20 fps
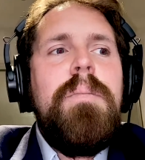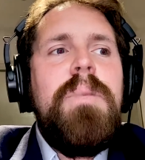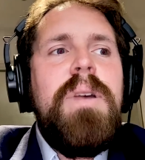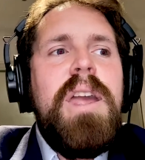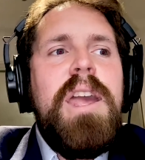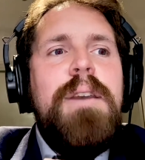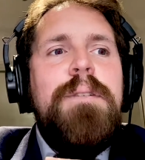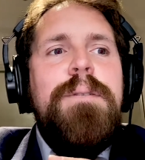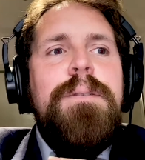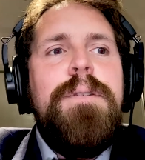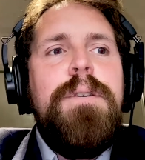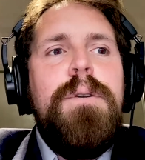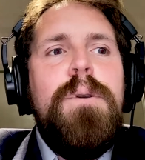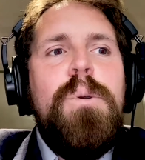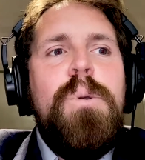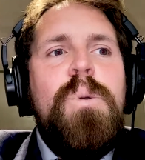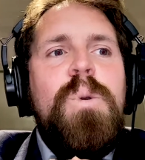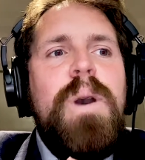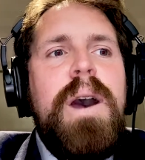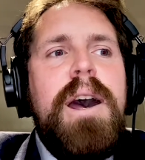if
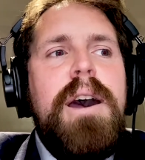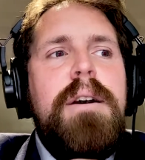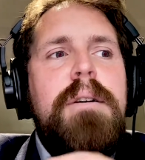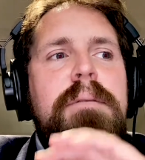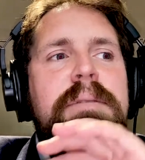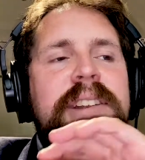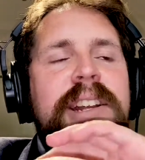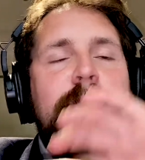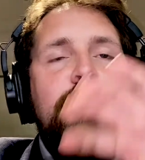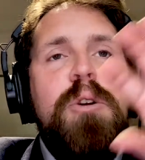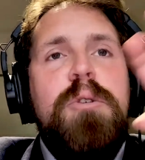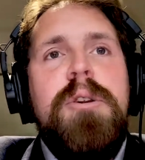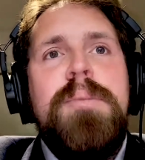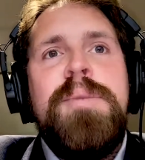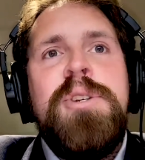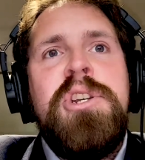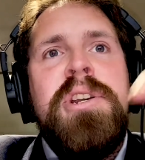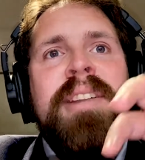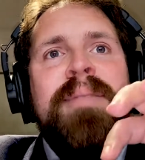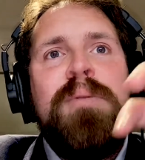you have similar
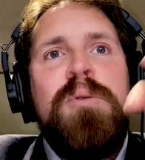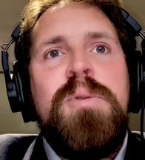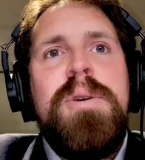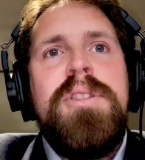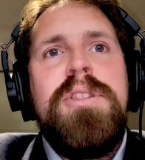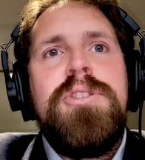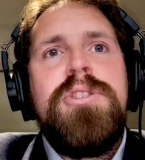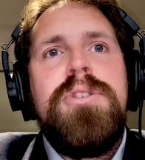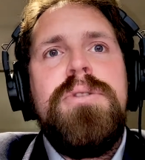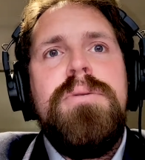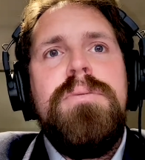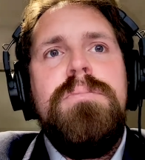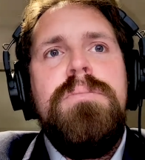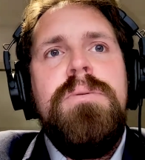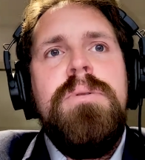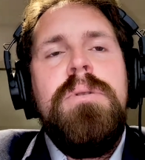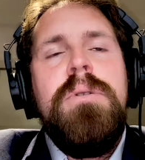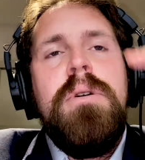images between the two,